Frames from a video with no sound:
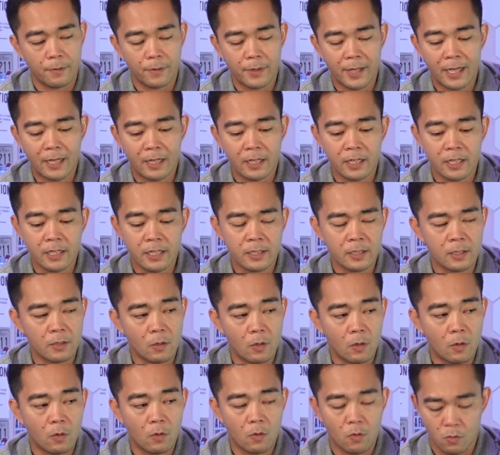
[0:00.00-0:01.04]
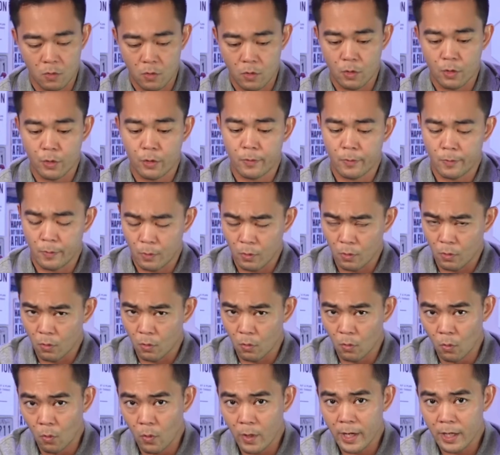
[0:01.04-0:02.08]
That is
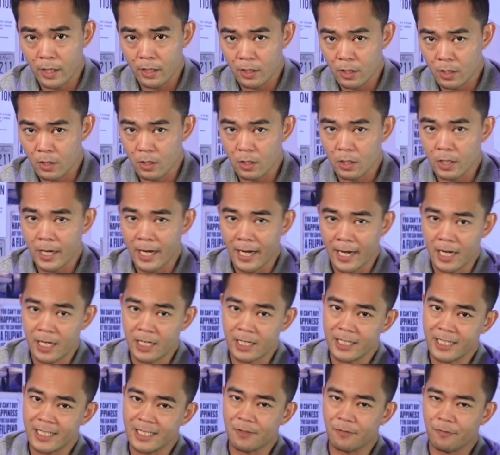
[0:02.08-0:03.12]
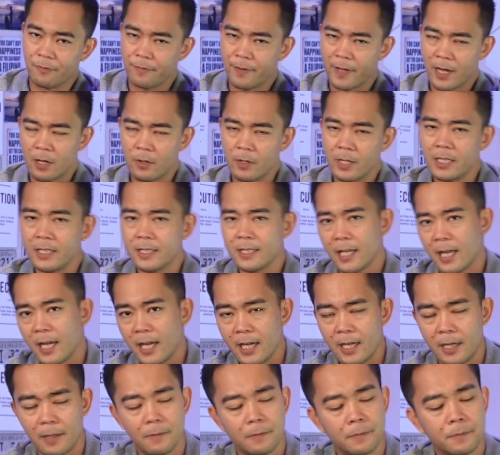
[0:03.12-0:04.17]
when your hand is very
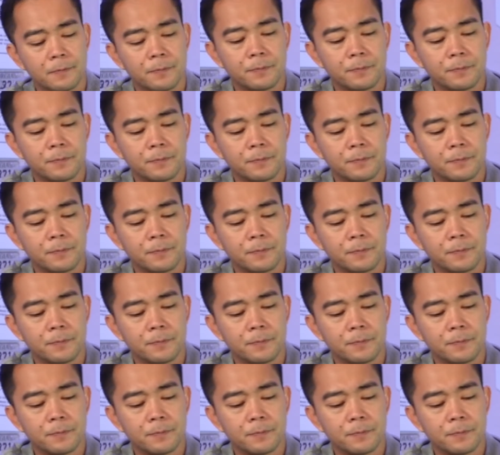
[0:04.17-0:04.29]
tight,